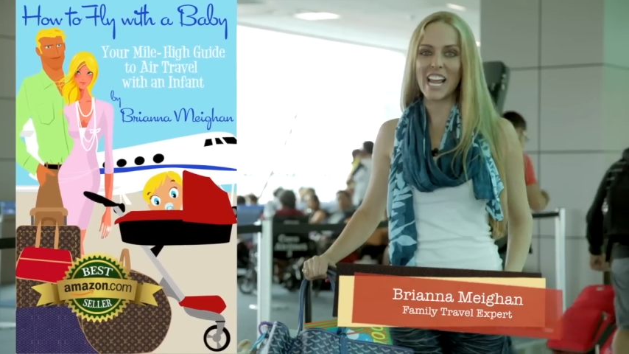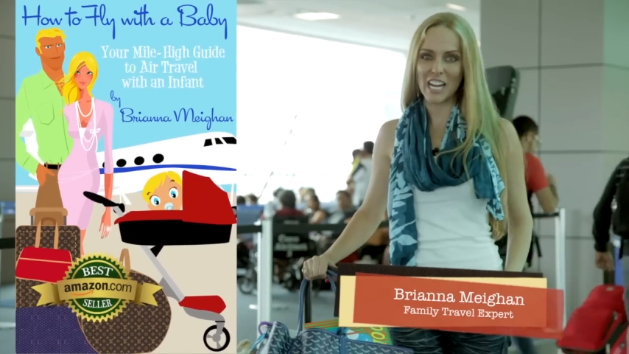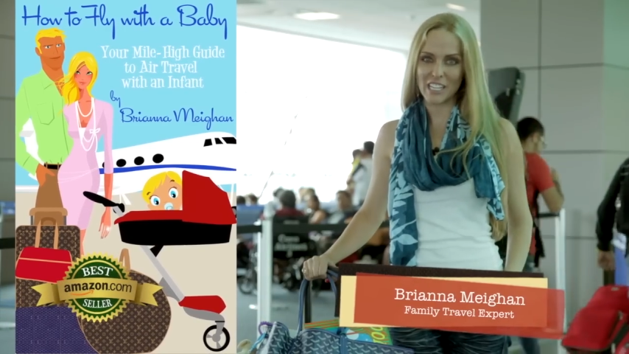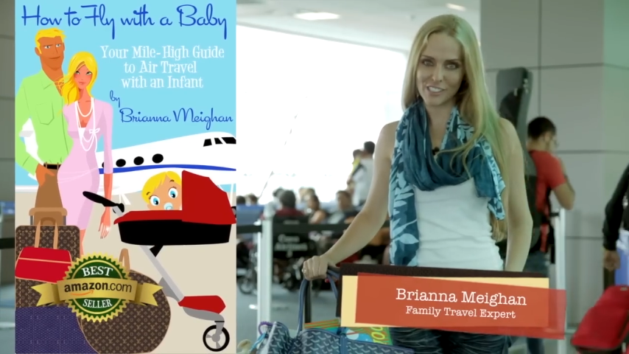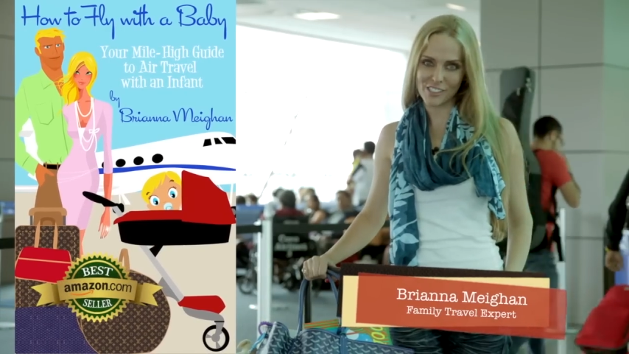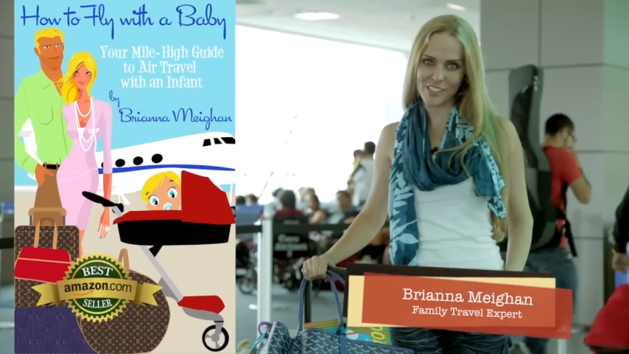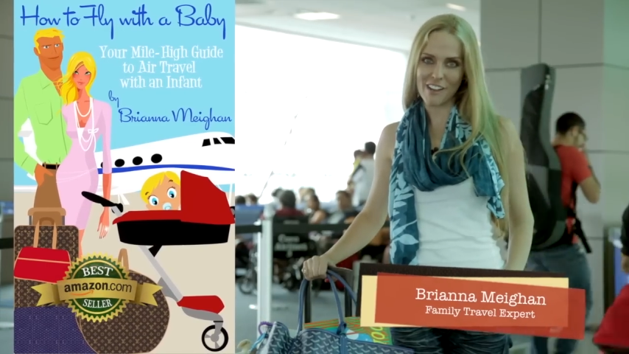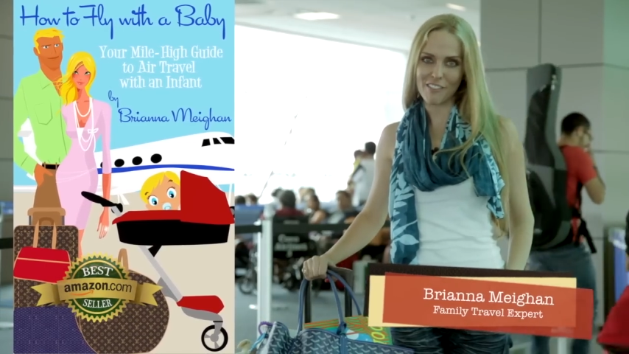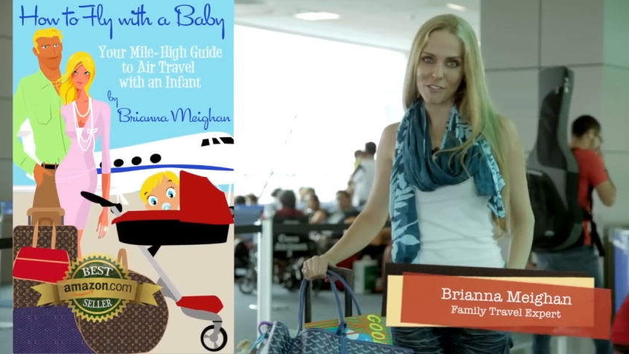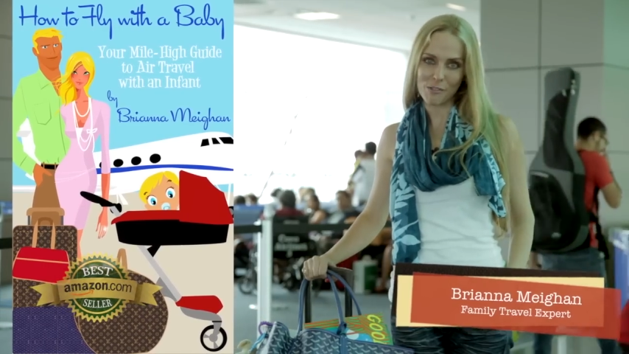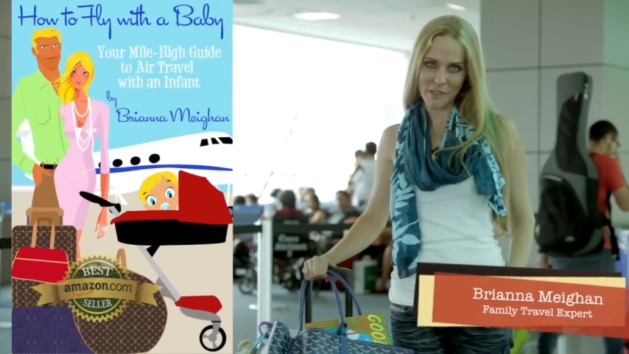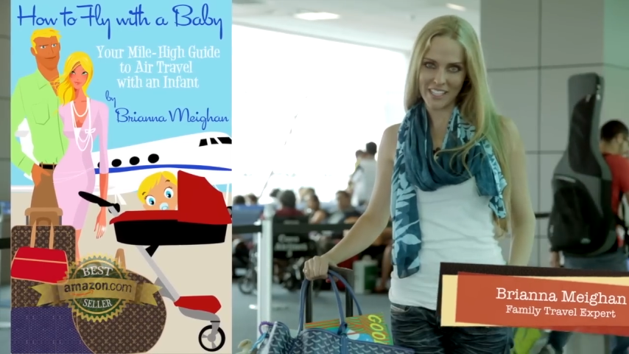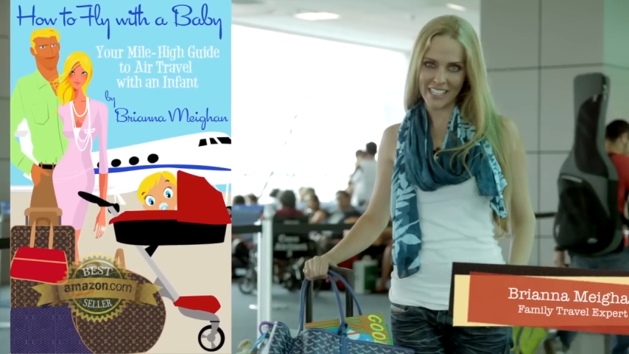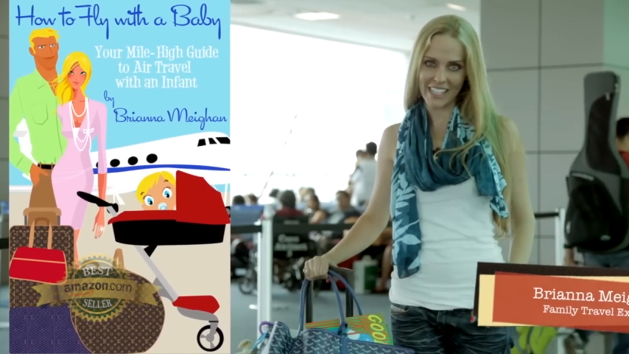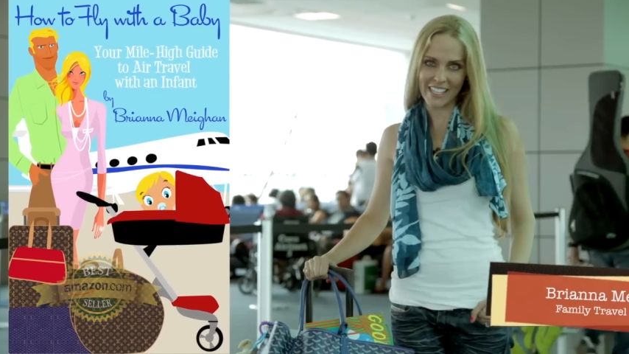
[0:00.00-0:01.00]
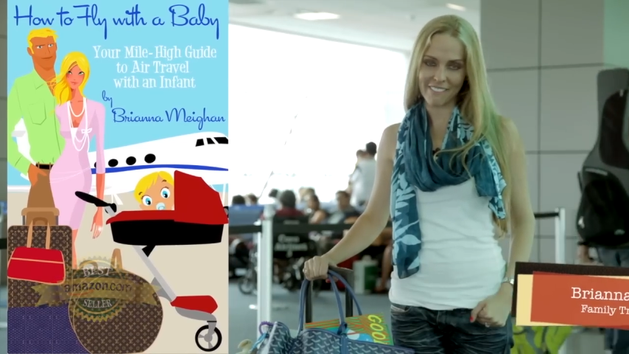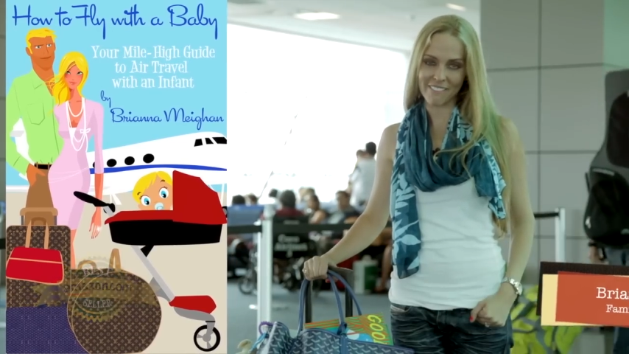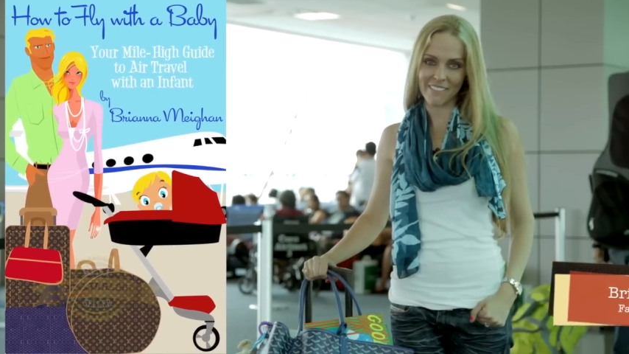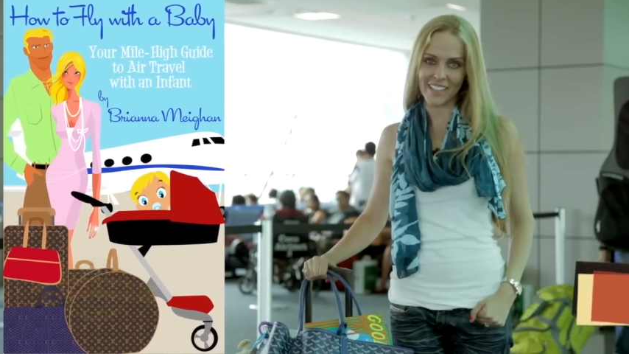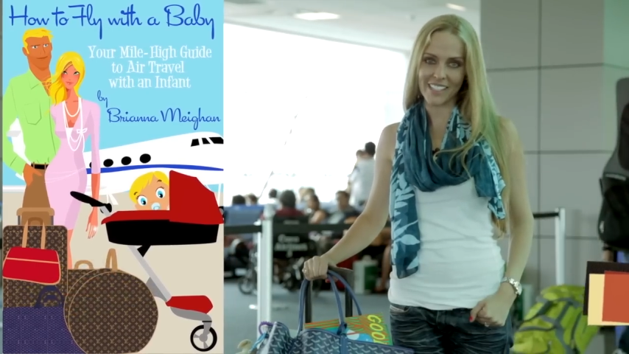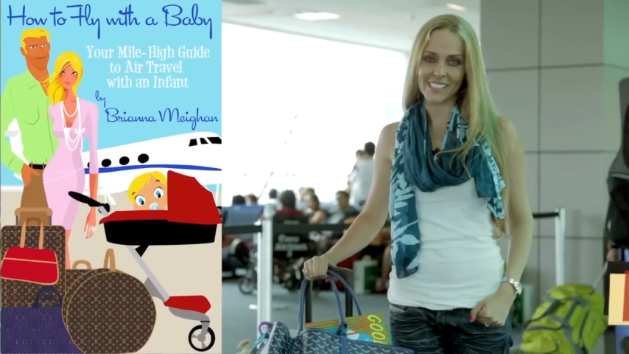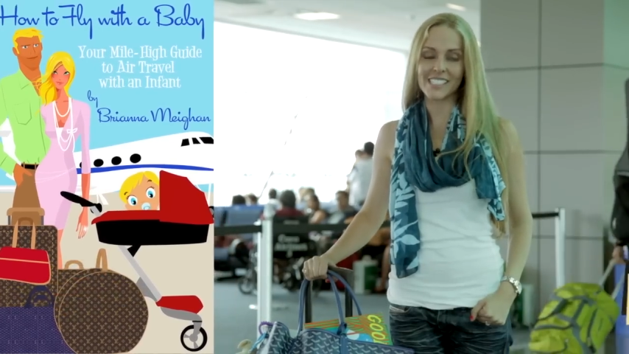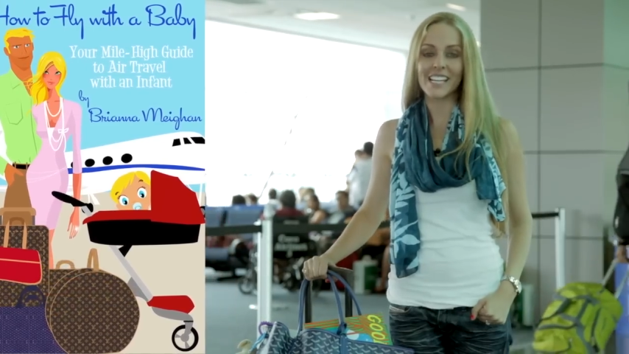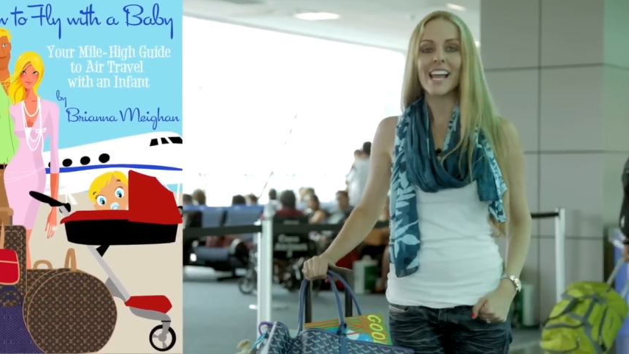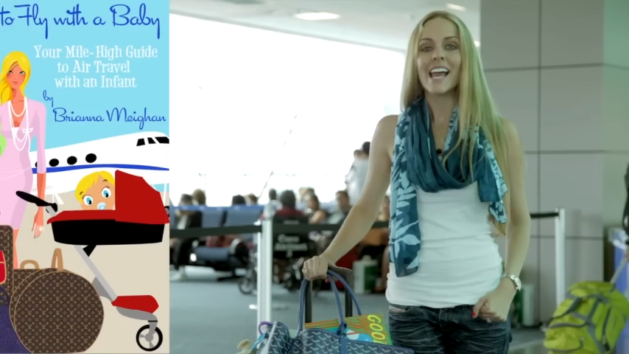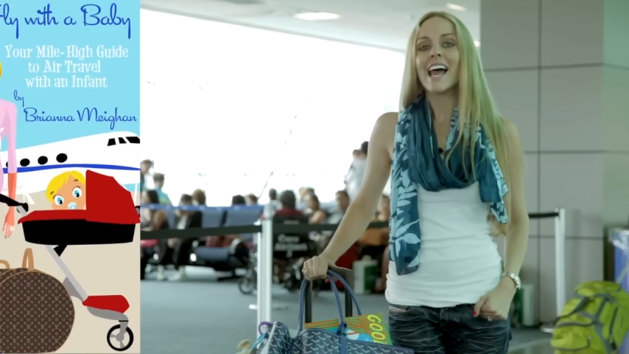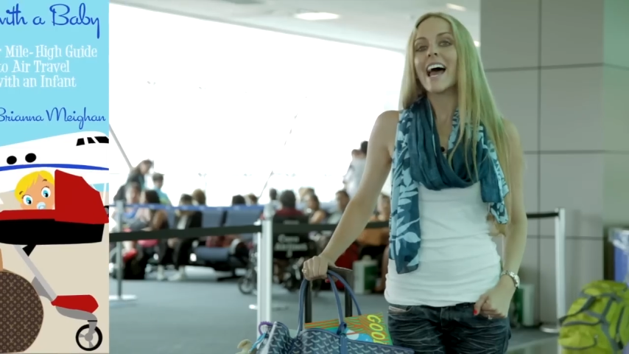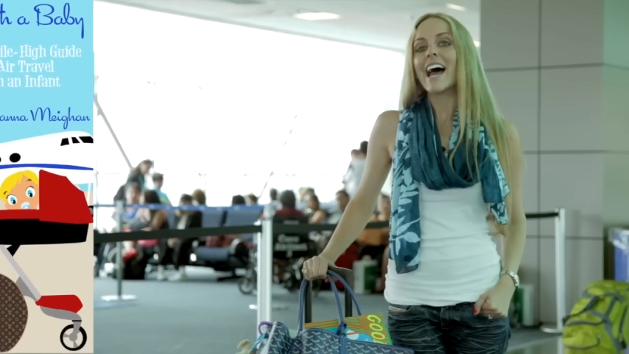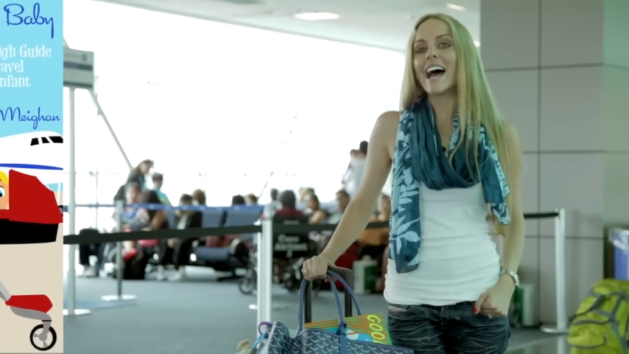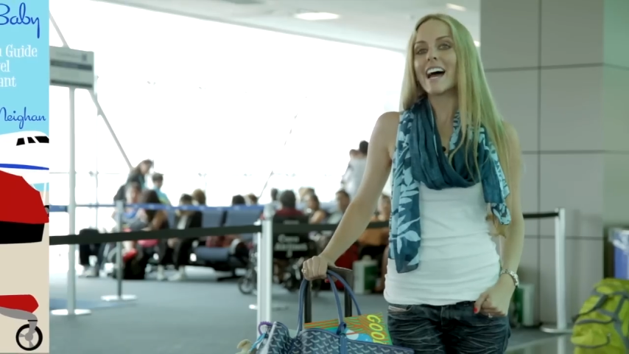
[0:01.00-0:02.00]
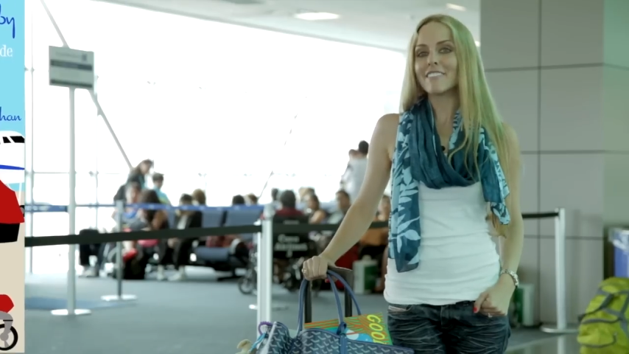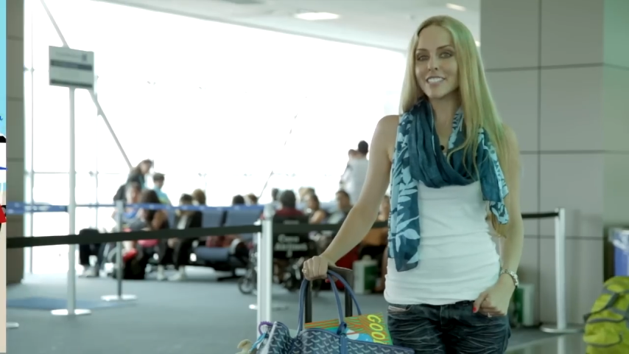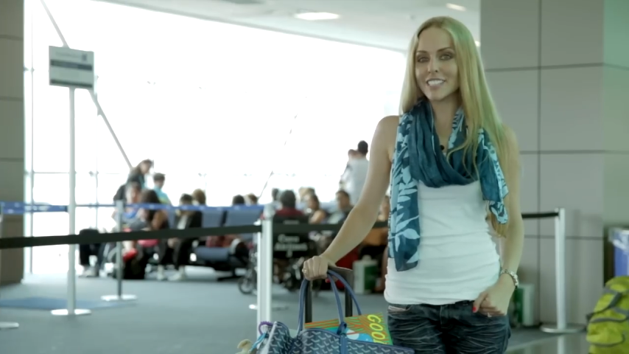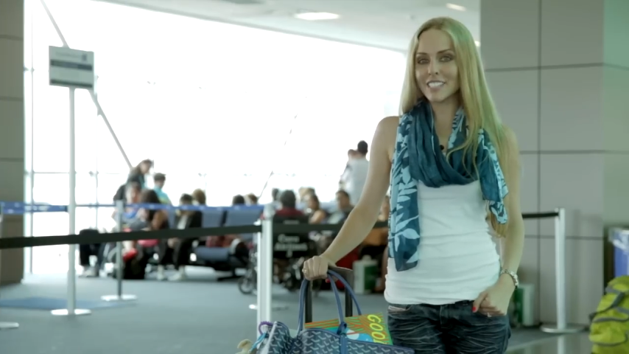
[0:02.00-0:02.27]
air travel with an infant. After